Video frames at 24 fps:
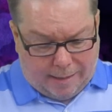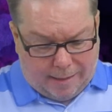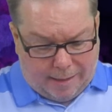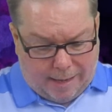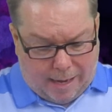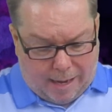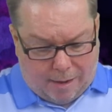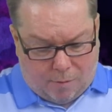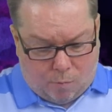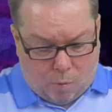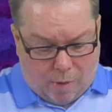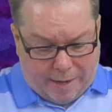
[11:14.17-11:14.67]

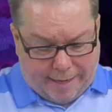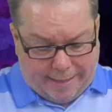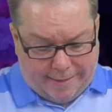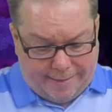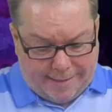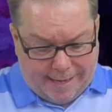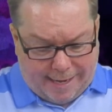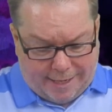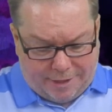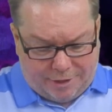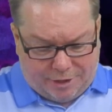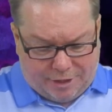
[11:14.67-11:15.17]
uh, what it
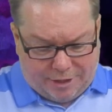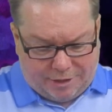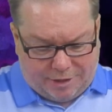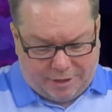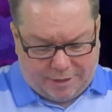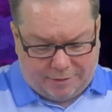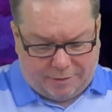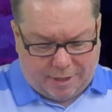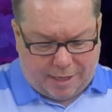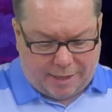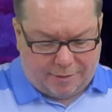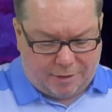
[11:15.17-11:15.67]
does is
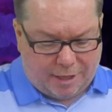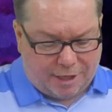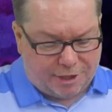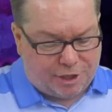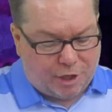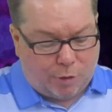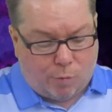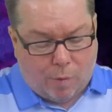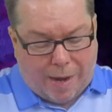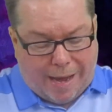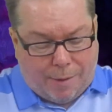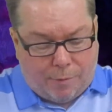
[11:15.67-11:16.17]
it uh, does
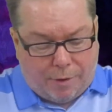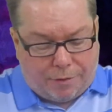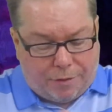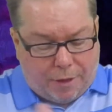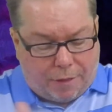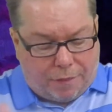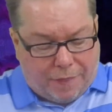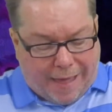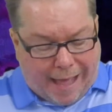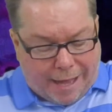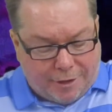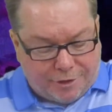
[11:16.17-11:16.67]
away with a
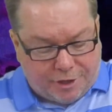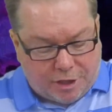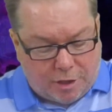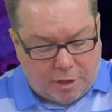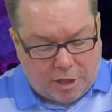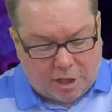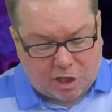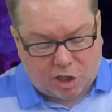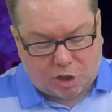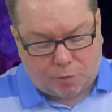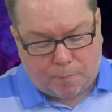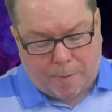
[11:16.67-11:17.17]
thousand
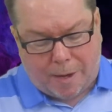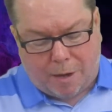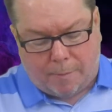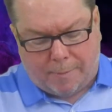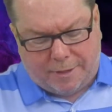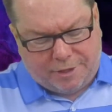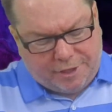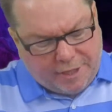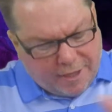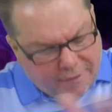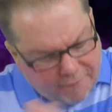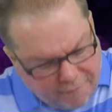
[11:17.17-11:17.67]

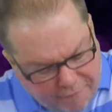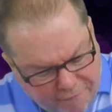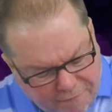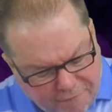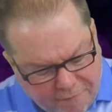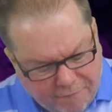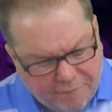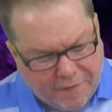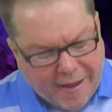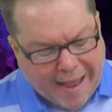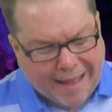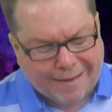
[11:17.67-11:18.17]
experiments. It
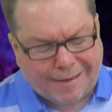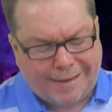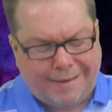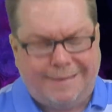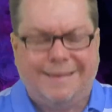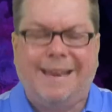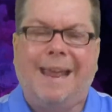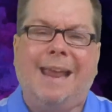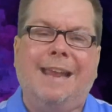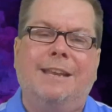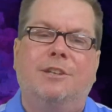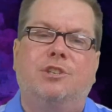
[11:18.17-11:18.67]

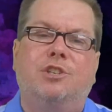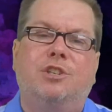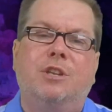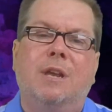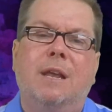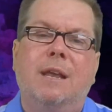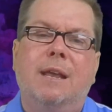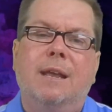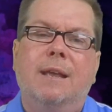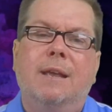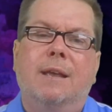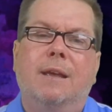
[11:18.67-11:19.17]
invalidates
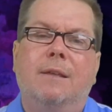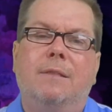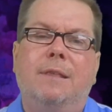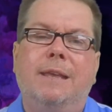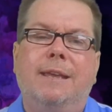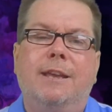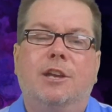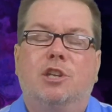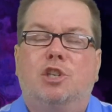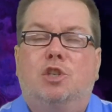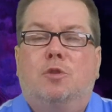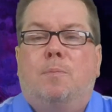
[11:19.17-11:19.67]

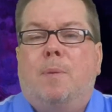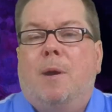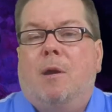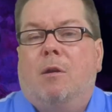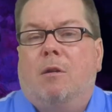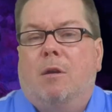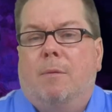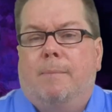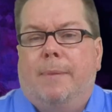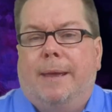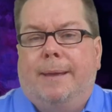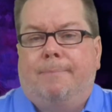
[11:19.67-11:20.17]
the
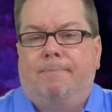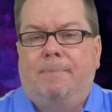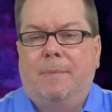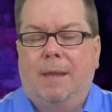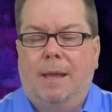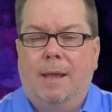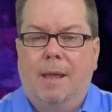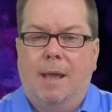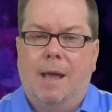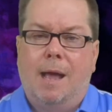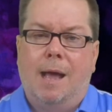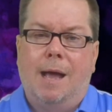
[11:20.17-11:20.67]
experiment
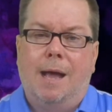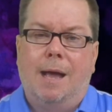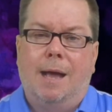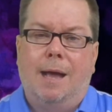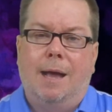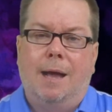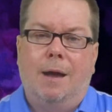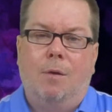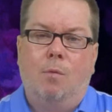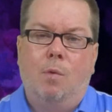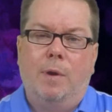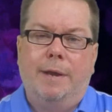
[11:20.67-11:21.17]

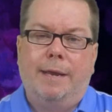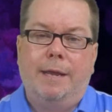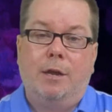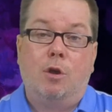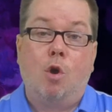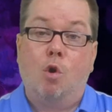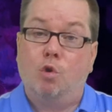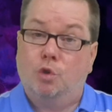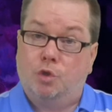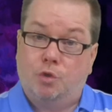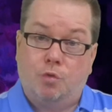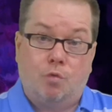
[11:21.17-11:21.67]
uh, when it
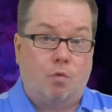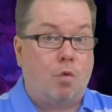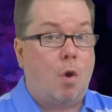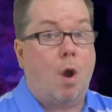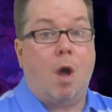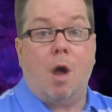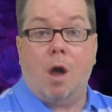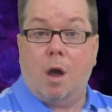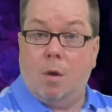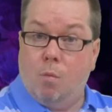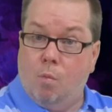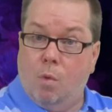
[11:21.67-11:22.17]
goes
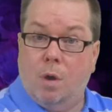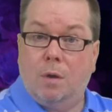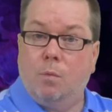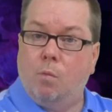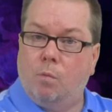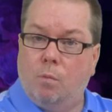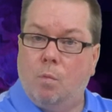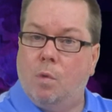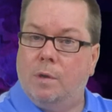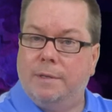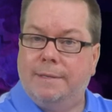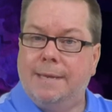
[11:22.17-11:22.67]
wrong one,
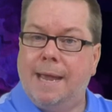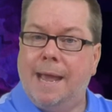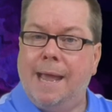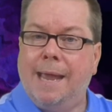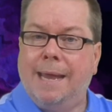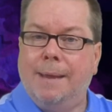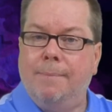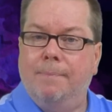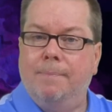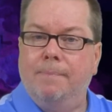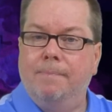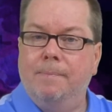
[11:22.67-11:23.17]
one
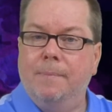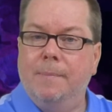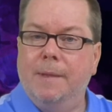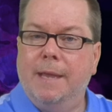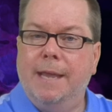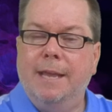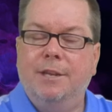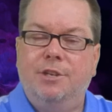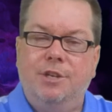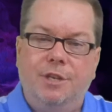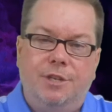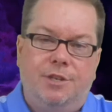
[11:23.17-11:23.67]
time.
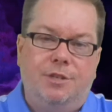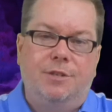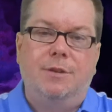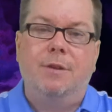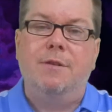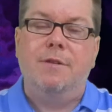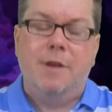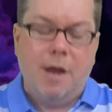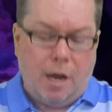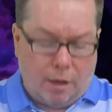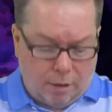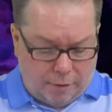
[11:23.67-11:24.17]
It just
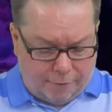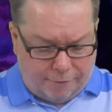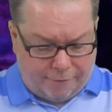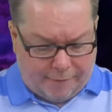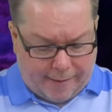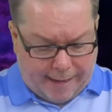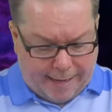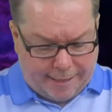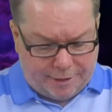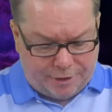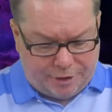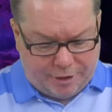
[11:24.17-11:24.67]

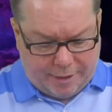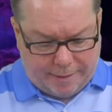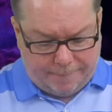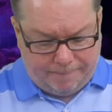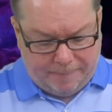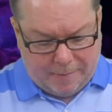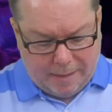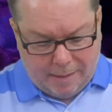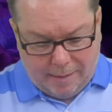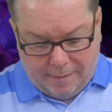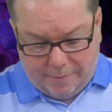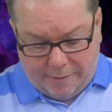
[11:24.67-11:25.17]
nullifies it.
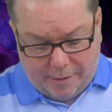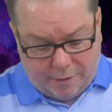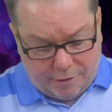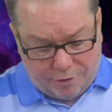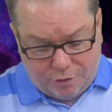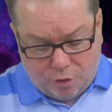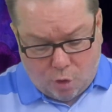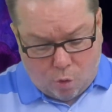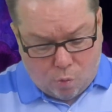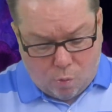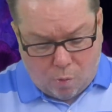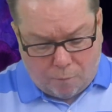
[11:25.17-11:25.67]
There's
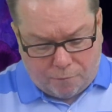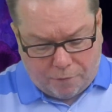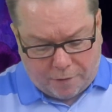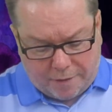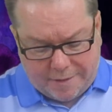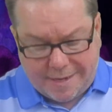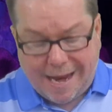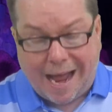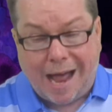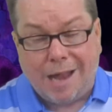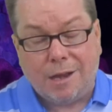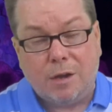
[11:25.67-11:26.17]
no room for
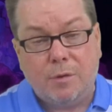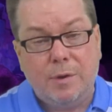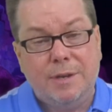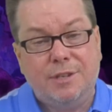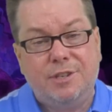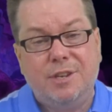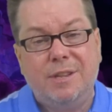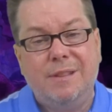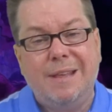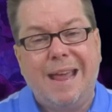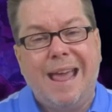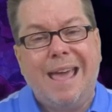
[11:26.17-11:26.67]

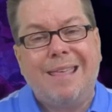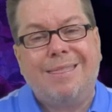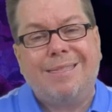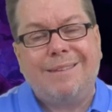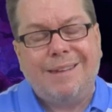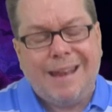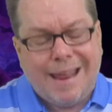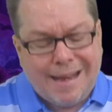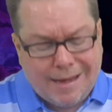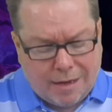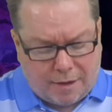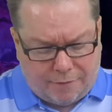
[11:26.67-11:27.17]
tolerance in the
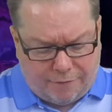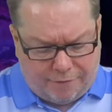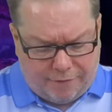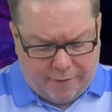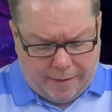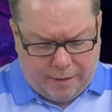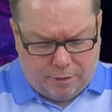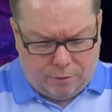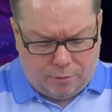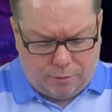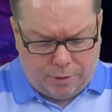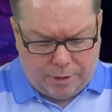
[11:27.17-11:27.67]
athletic
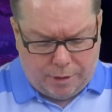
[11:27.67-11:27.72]
field.